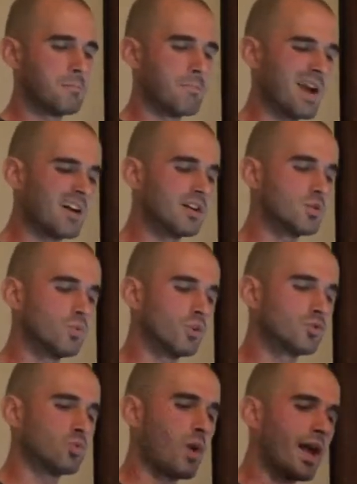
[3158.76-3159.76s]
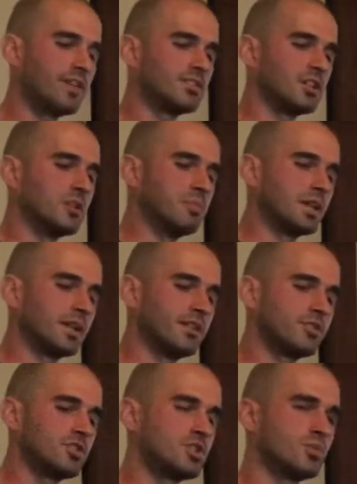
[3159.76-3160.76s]
Mary was wiser
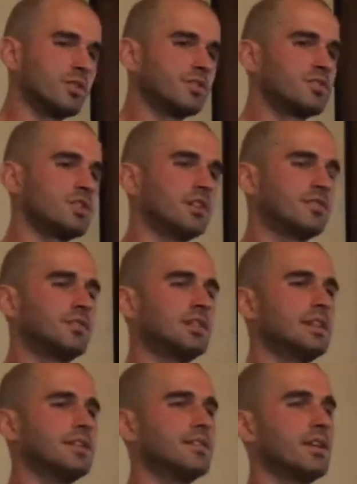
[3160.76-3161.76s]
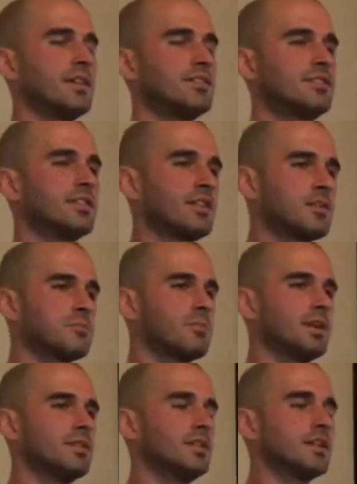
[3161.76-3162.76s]
because she was just uh, sitting
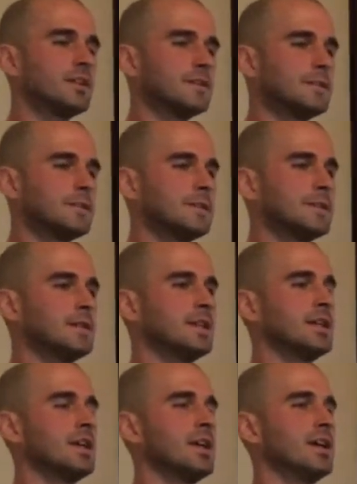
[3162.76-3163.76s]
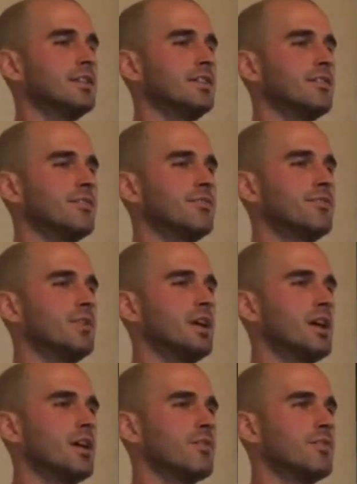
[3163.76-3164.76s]
by the, uh, the
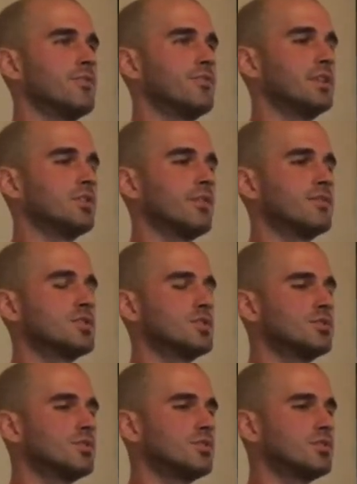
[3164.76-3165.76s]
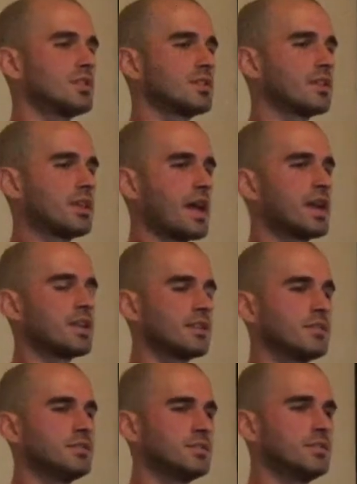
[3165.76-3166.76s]
uh, feet of Jesus and
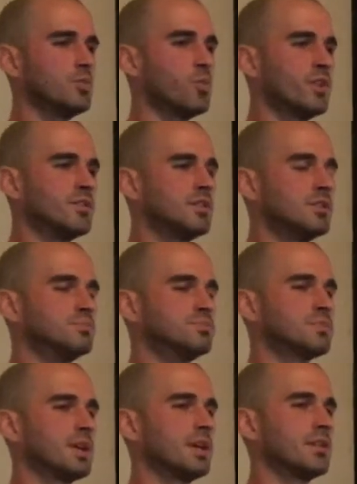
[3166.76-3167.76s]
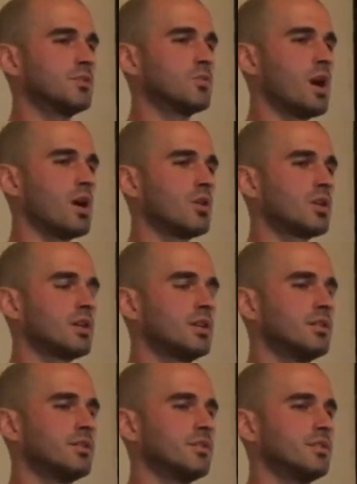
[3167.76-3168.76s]
getting wisdom. And while
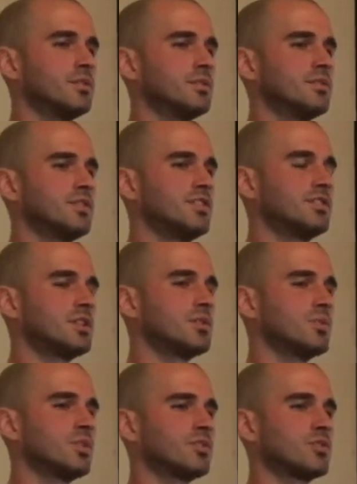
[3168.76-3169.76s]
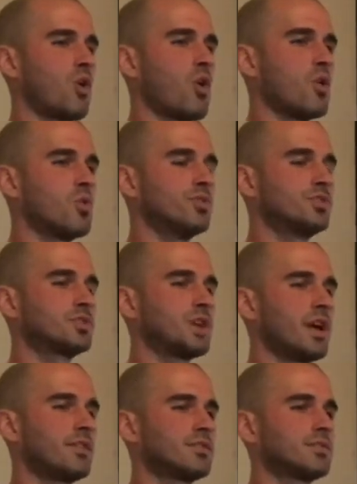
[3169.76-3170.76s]
her sister was all
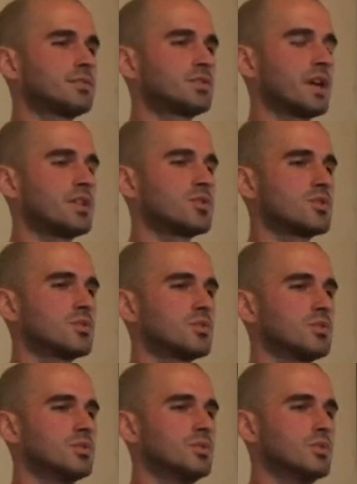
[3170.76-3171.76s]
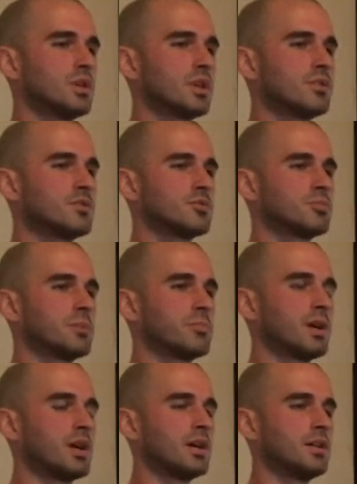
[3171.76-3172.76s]
stressed trying to cook and to
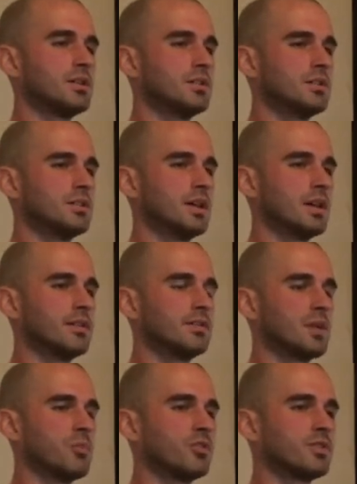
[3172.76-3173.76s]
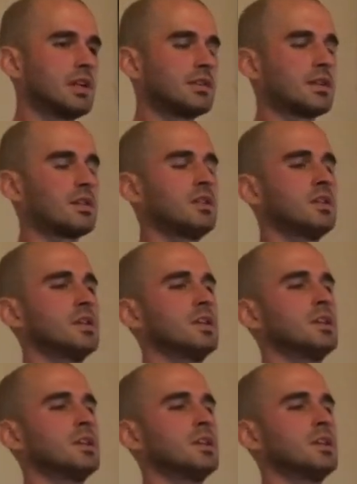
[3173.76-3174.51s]
prepare uh, table setting,